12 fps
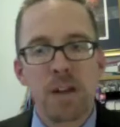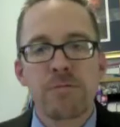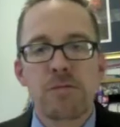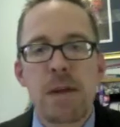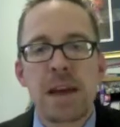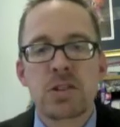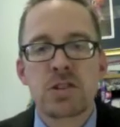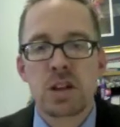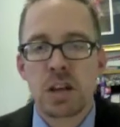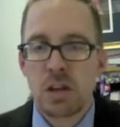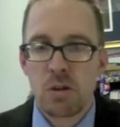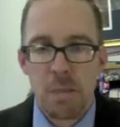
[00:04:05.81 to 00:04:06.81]

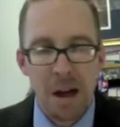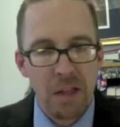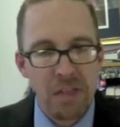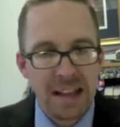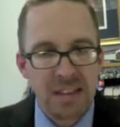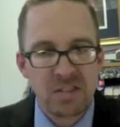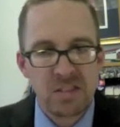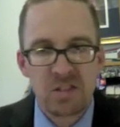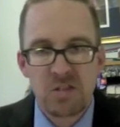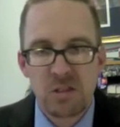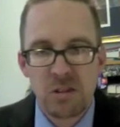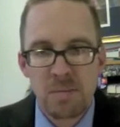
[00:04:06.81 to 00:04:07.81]
information either about that
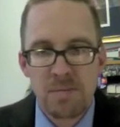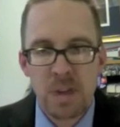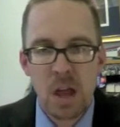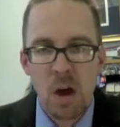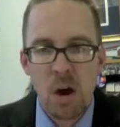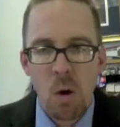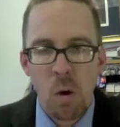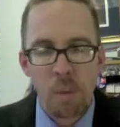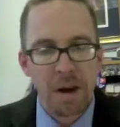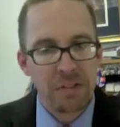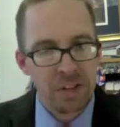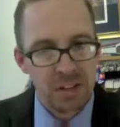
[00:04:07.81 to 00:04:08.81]
system or
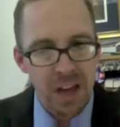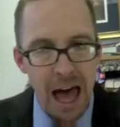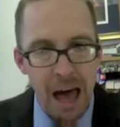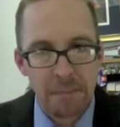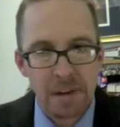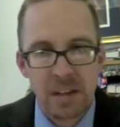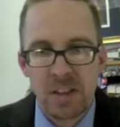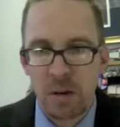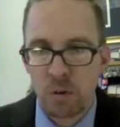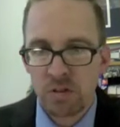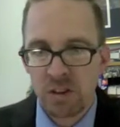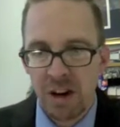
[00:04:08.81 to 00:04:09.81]
about the topic that
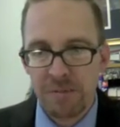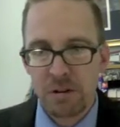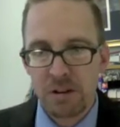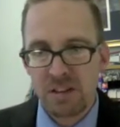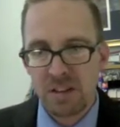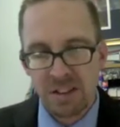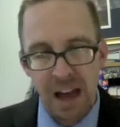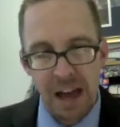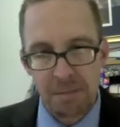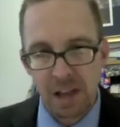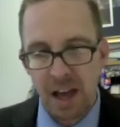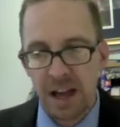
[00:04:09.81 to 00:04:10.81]
was covered in the
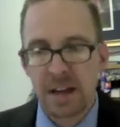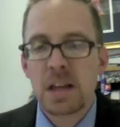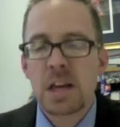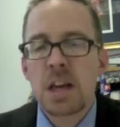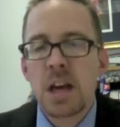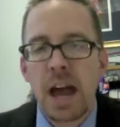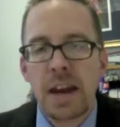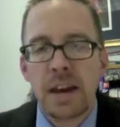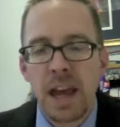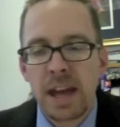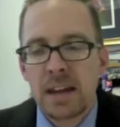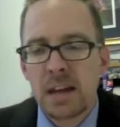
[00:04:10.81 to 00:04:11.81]
timeline. And,
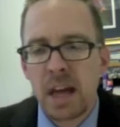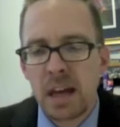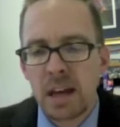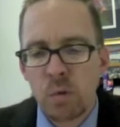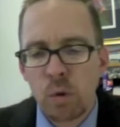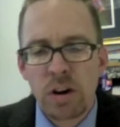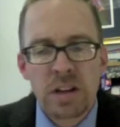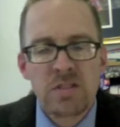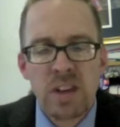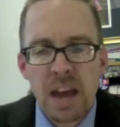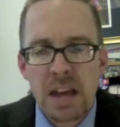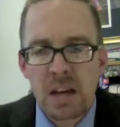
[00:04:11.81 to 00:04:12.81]
and, and we're
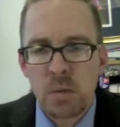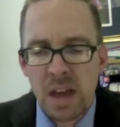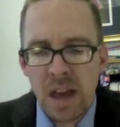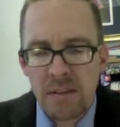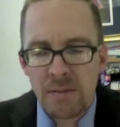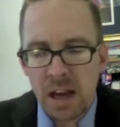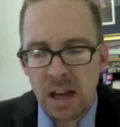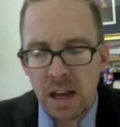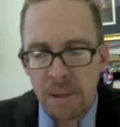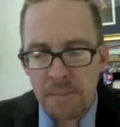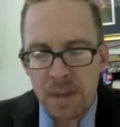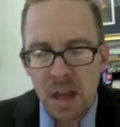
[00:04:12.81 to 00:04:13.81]
excited. We have a,
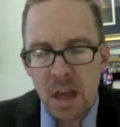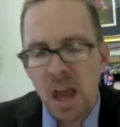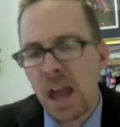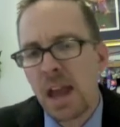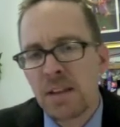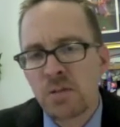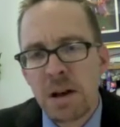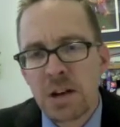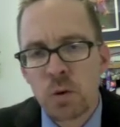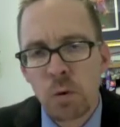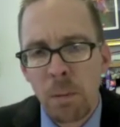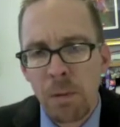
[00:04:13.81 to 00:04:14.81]
uh, a
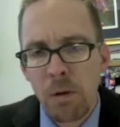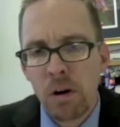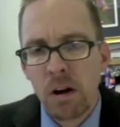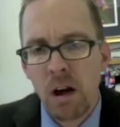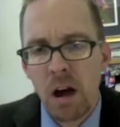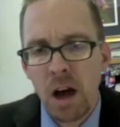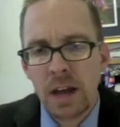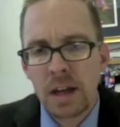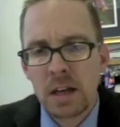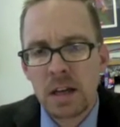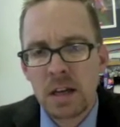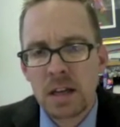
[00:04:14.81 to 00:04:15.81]
special report on
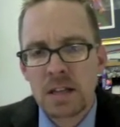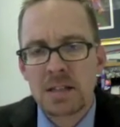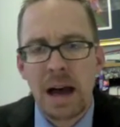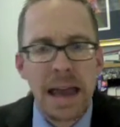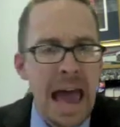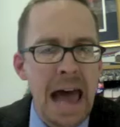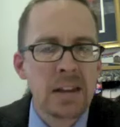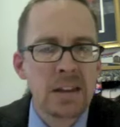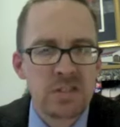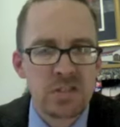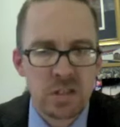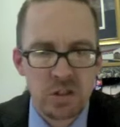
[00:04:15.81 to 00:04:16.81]

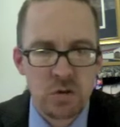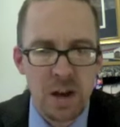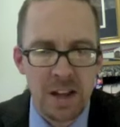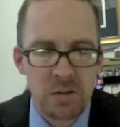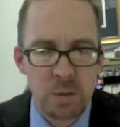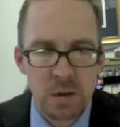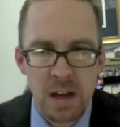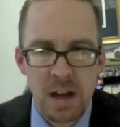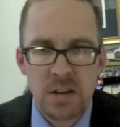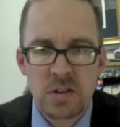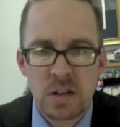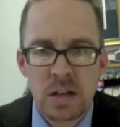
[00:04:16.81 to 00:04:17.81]
dialysis
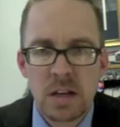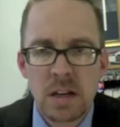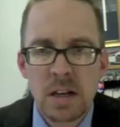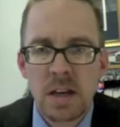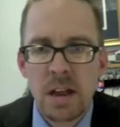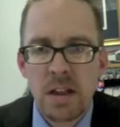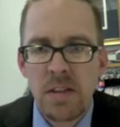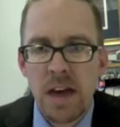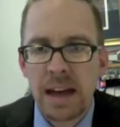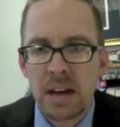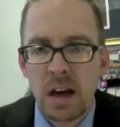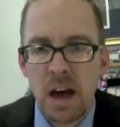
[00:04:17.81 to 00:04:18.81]
transportation
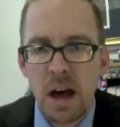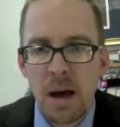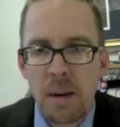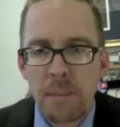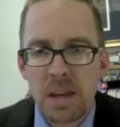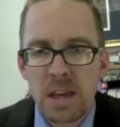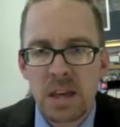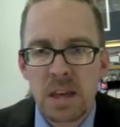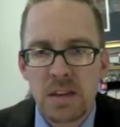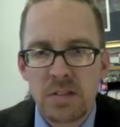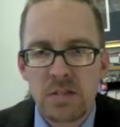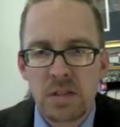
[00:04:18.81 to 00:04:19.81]
that um,
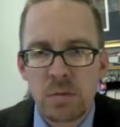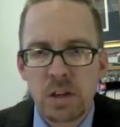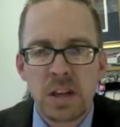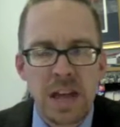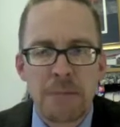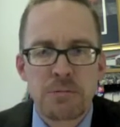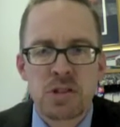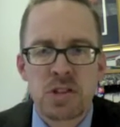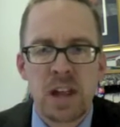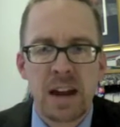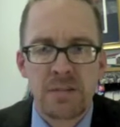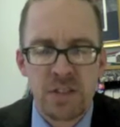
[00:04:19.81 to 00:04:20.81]
is really captures a
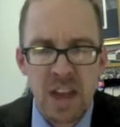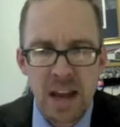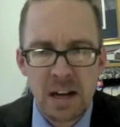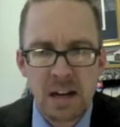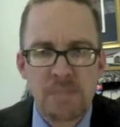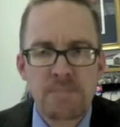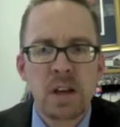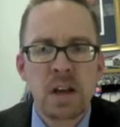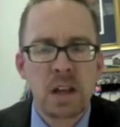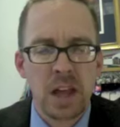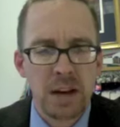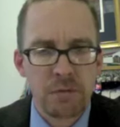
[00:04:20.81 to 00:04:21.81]
lot of data,
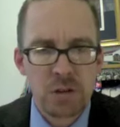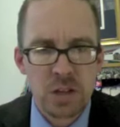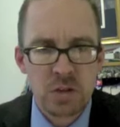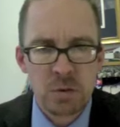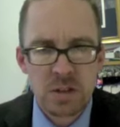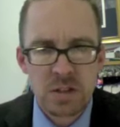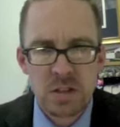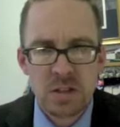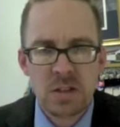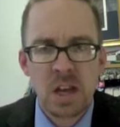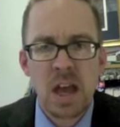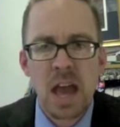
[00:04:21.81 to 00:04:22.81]
a lot of
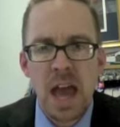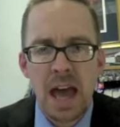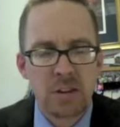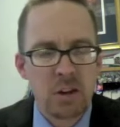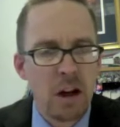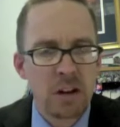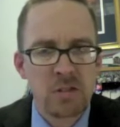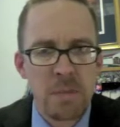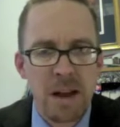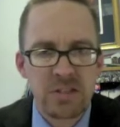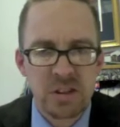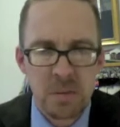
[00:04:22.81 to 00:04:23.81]
resources, and talks
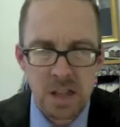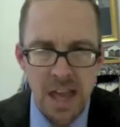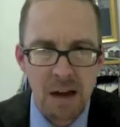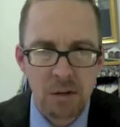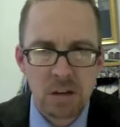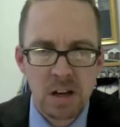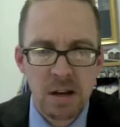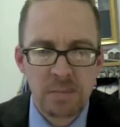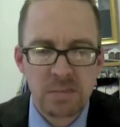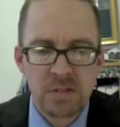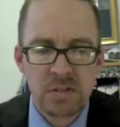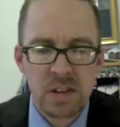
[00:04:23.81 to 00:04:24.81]
about some of the
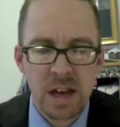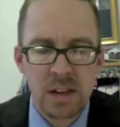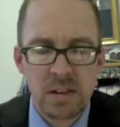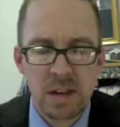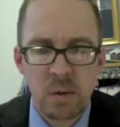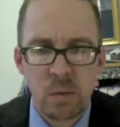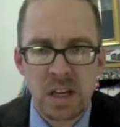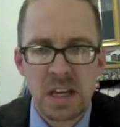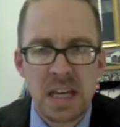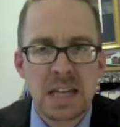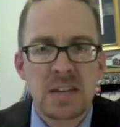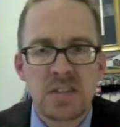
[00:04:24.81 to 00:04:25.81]
outcomes that, that we
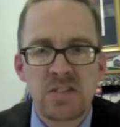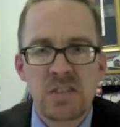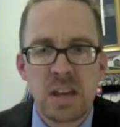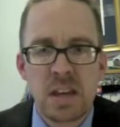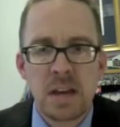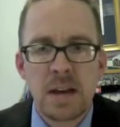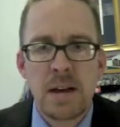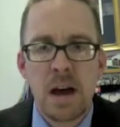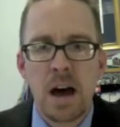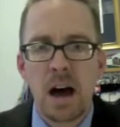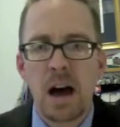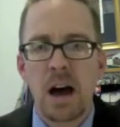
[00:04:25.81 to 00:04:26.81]
need to see
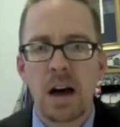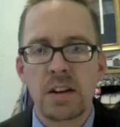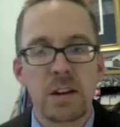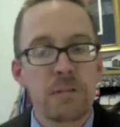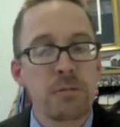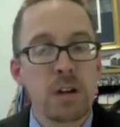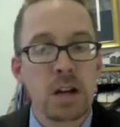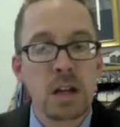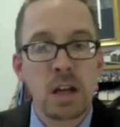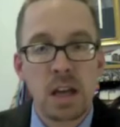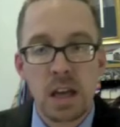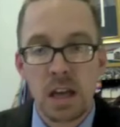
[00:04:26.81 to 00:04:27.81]
uh, different
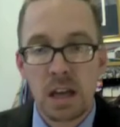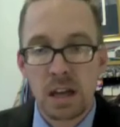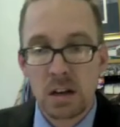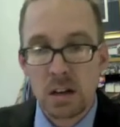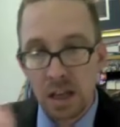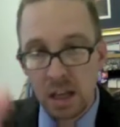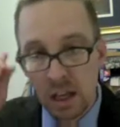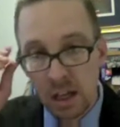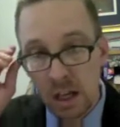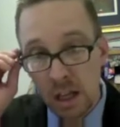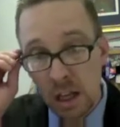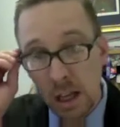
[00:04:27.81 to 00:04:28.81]
in, in,